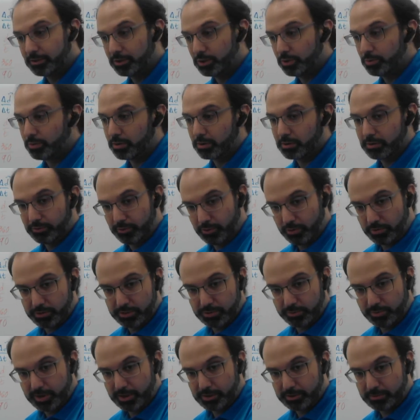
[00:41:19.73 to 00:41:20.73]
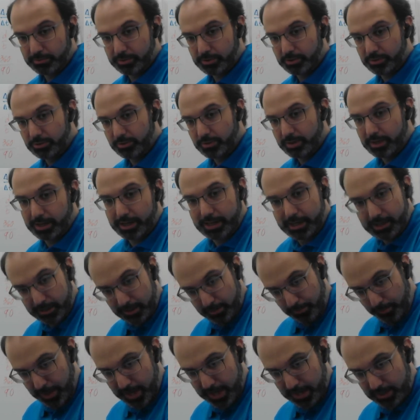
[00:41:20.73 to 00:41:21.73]
You are, of course, welcome to do it at the
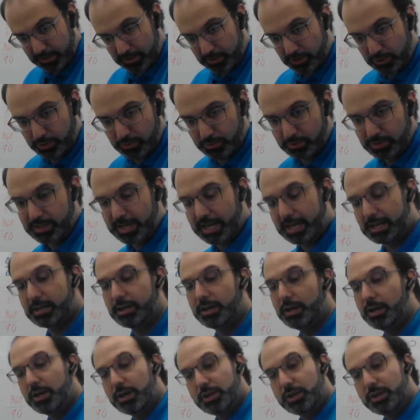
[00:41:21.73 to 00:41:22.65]
pace that you set.